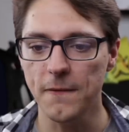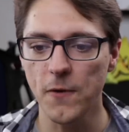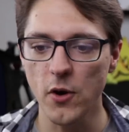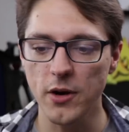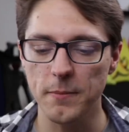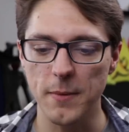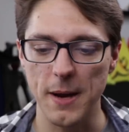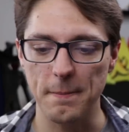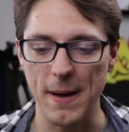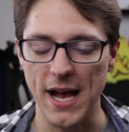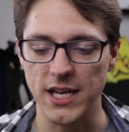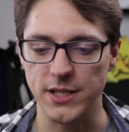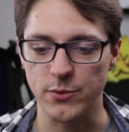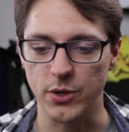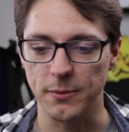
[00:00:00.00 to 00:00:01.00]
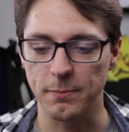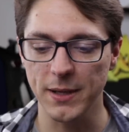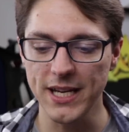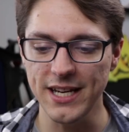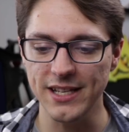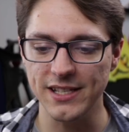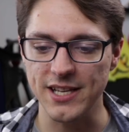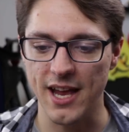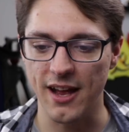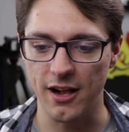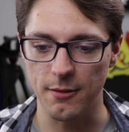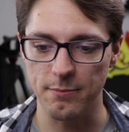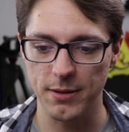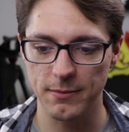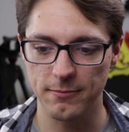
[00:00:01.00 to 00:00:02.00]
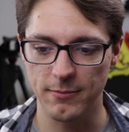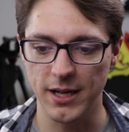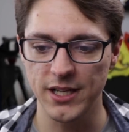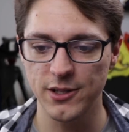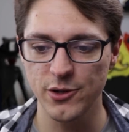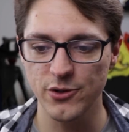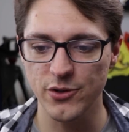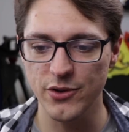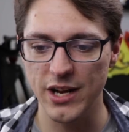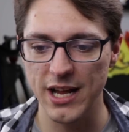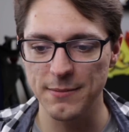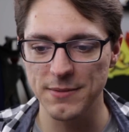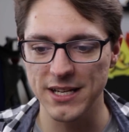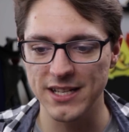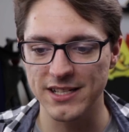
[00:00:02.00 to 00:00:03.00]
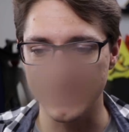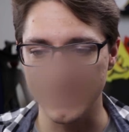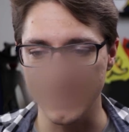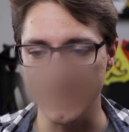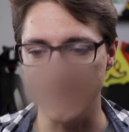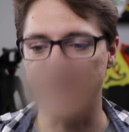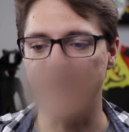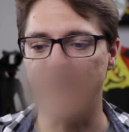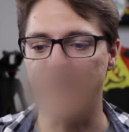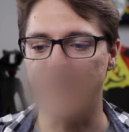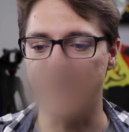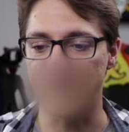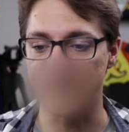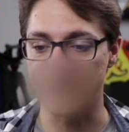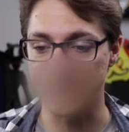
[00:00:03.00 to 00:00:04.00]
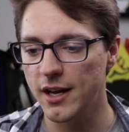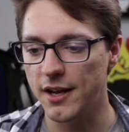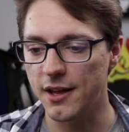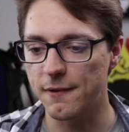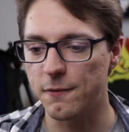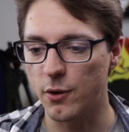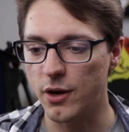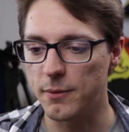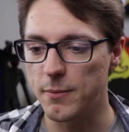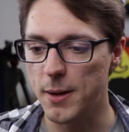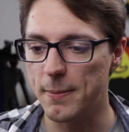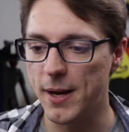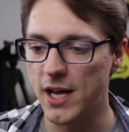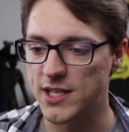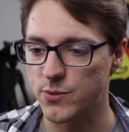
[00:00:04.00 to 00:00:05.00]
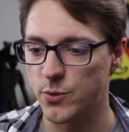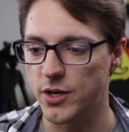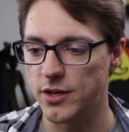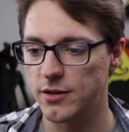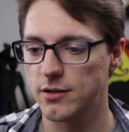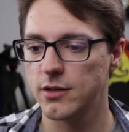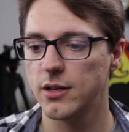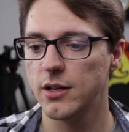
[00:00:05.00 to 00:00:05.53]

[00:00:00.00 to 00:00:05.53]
forgot my password, please help. My username is redacted and I forgot my password.